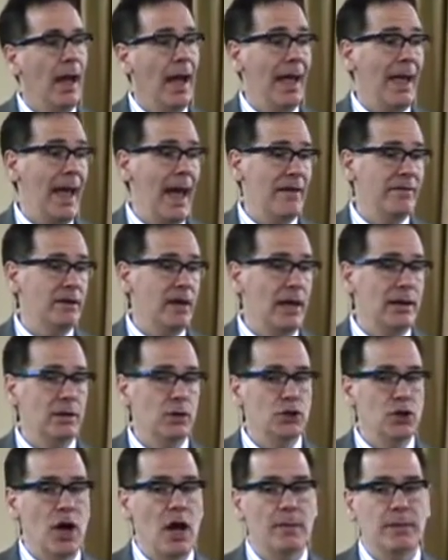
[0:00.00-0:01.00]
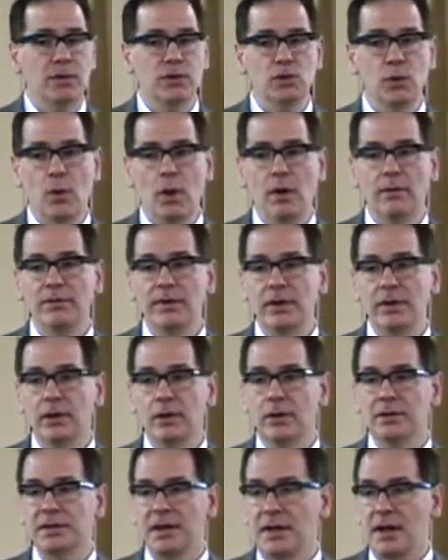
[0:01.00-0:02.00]
I haven't had a job in 12
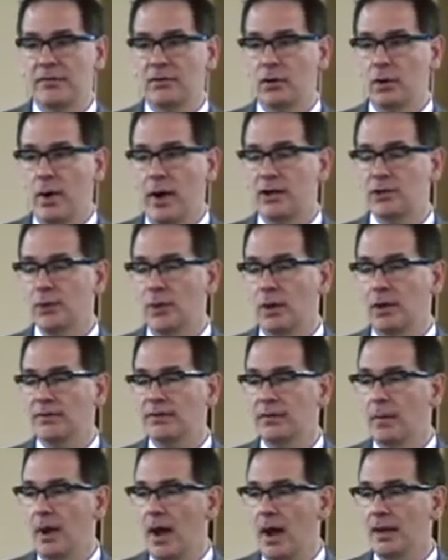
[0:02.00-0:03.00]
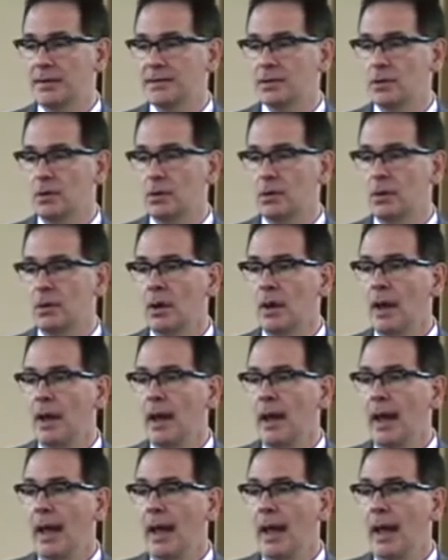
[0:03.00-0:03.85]
years. I never graduated from high school.